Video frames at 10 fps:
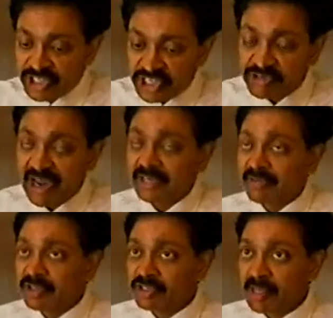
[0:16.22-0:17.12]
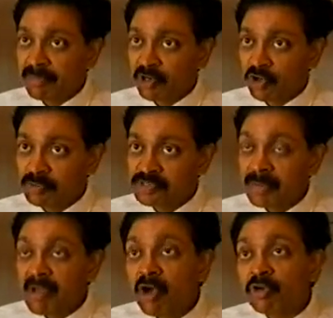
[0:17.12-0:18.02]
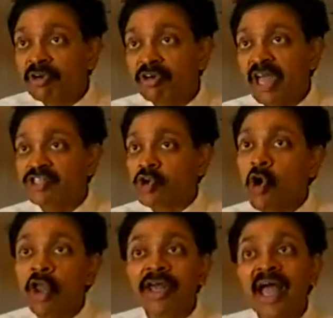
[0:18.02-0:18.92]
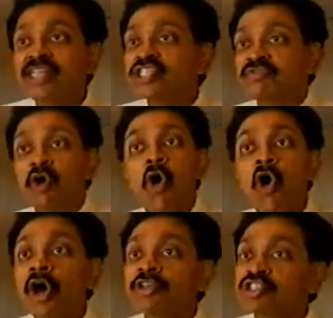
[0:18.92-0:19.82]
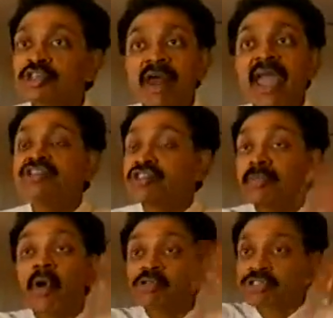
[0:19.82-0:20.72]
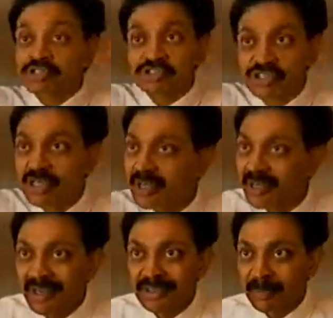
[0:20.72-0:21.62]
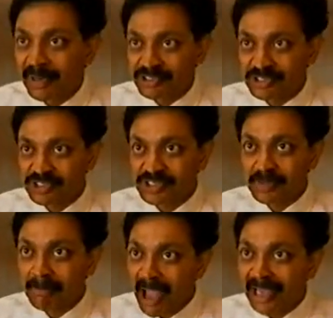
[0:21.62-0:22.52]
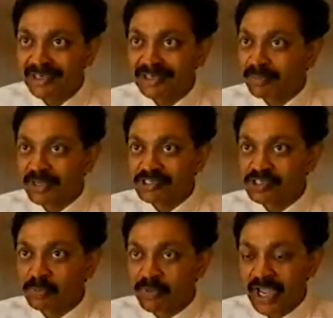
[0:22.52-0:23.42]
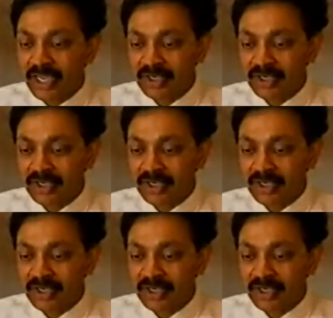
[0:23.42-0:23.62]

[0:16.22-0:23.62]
seizure activity in the temporal lobe somehow creates all kinds of odd, strange emotions in the person's mind, in the person's